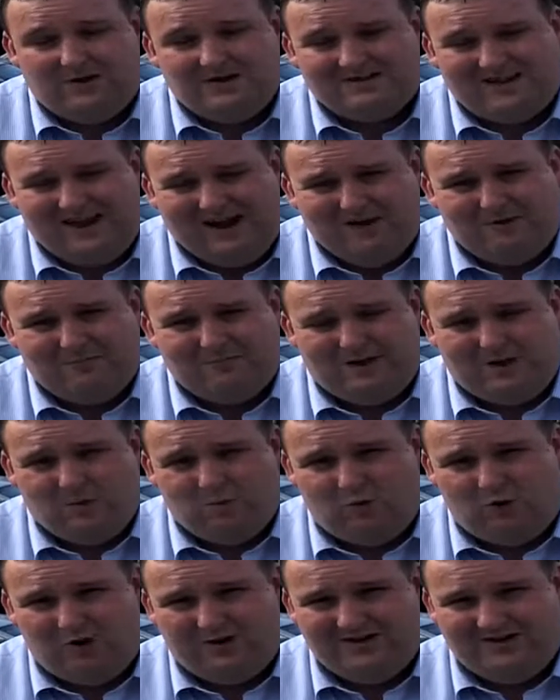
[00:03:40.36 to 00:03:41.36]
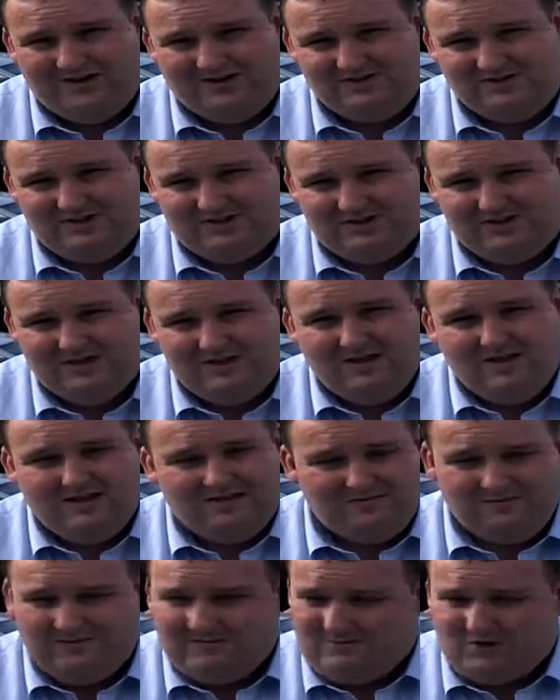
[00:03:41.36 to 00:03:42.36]
is out by 1 digit.
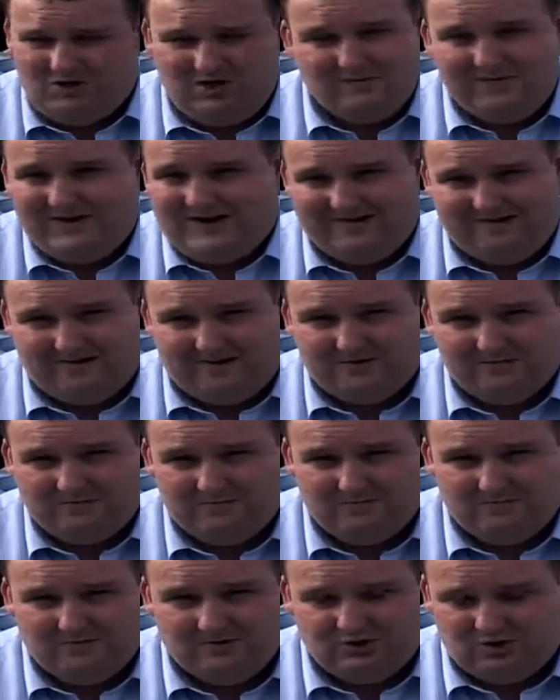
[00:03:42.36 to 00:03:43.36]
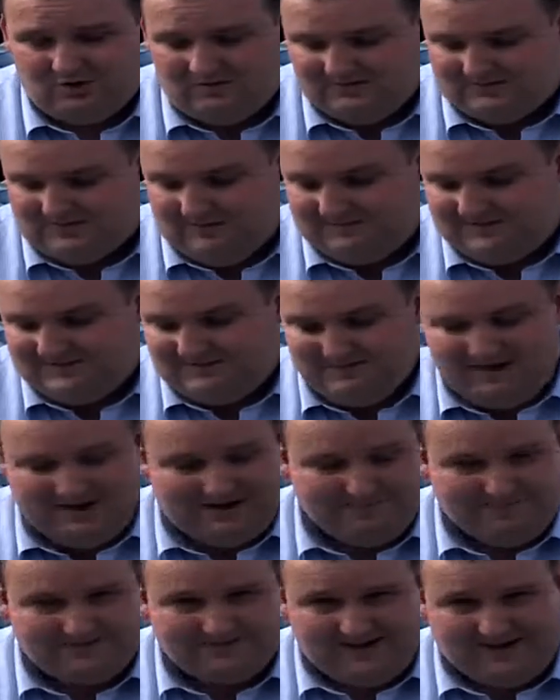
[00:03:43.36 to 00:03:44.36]
Human error. Insurance companies
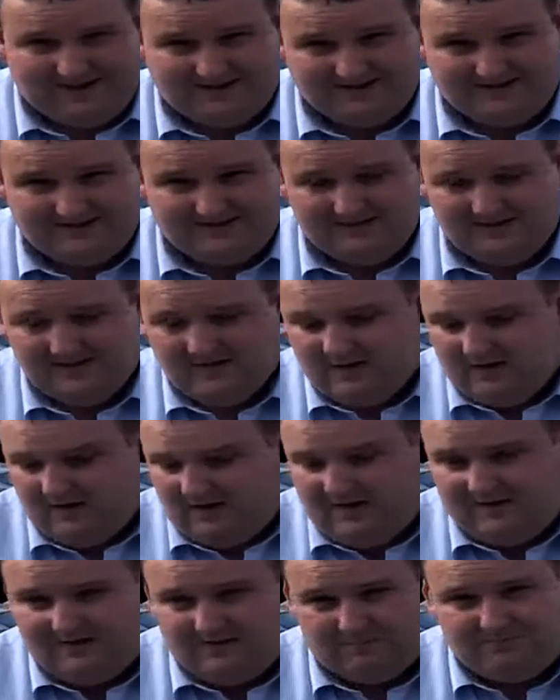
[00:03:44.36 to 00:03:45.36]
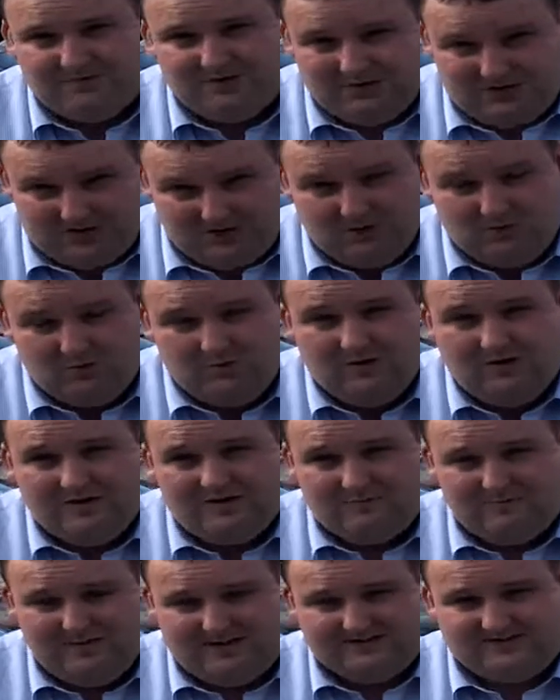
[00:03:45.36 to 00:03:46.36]
make mistakes. It's up to you
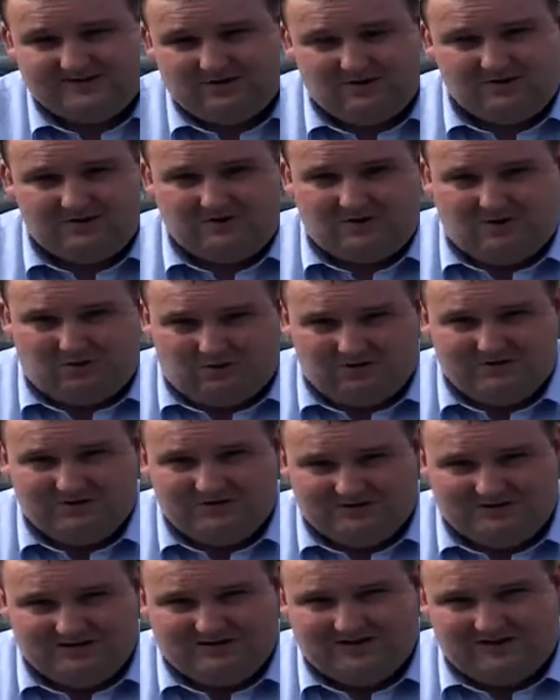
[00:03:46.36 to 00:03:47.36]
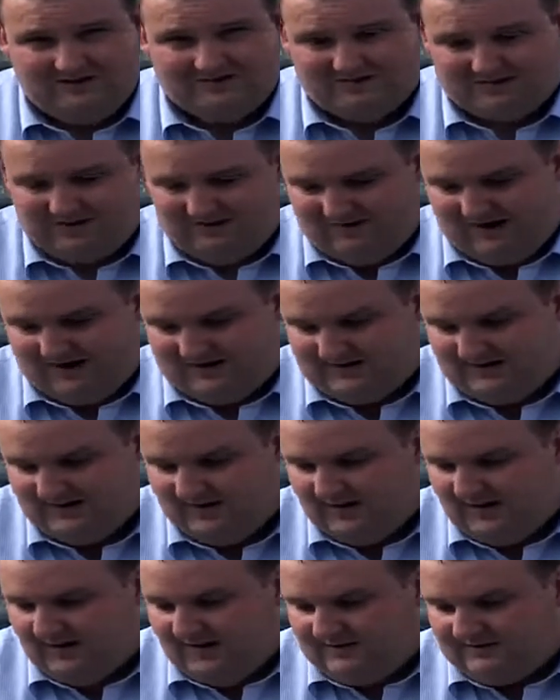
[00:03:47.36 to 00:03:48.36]
to make certain all your details are correct.
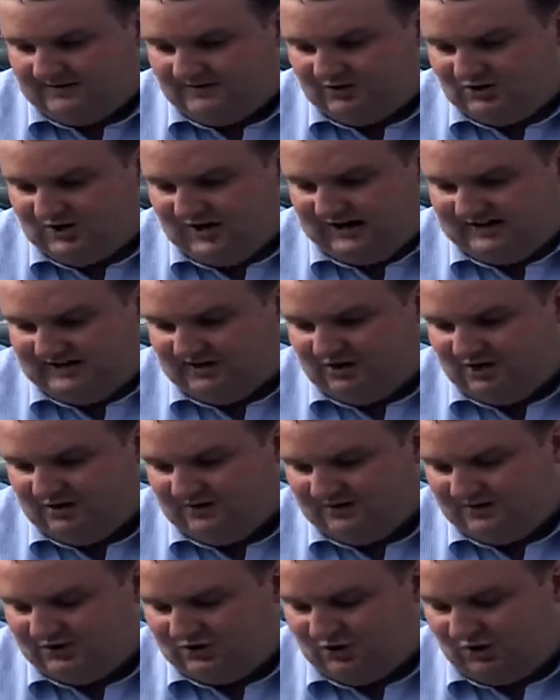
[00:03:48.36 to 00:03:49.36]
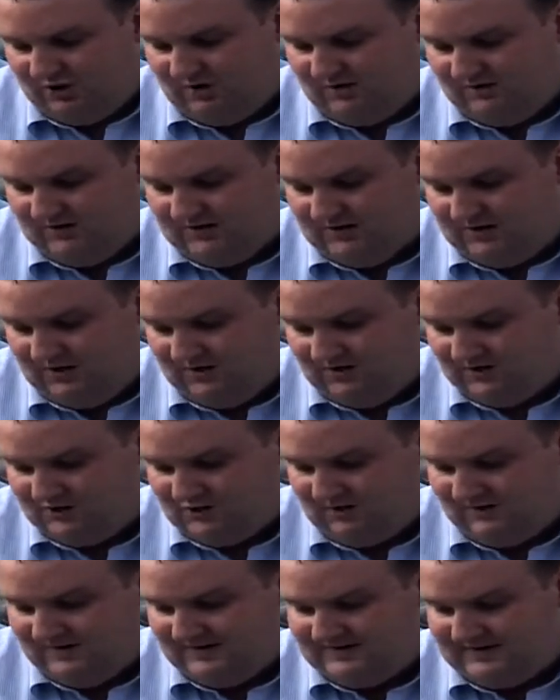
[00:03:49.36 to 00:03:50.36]
So check that your
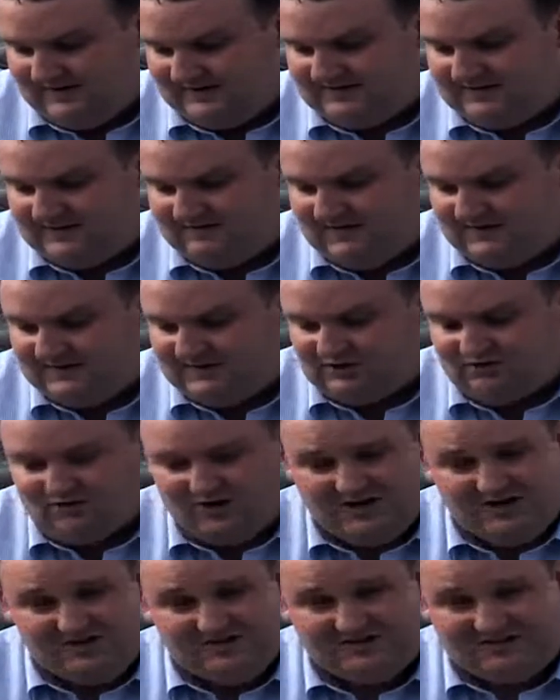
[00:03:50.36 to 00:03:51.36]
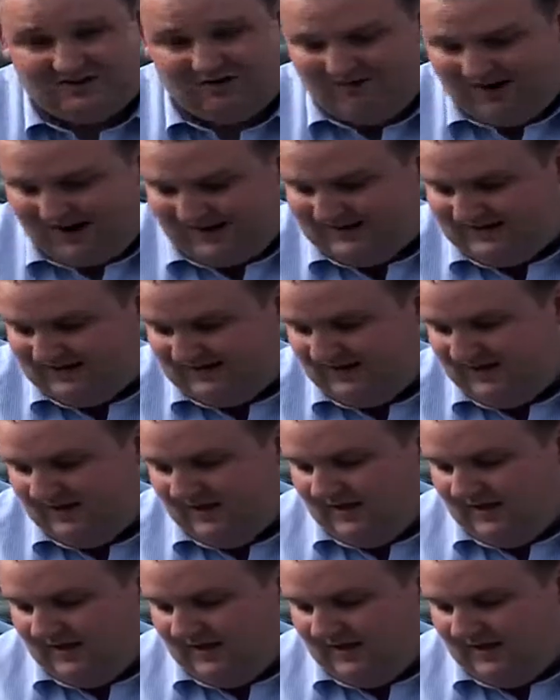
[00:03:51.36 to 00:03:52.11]
insurance disc, the registration is correct.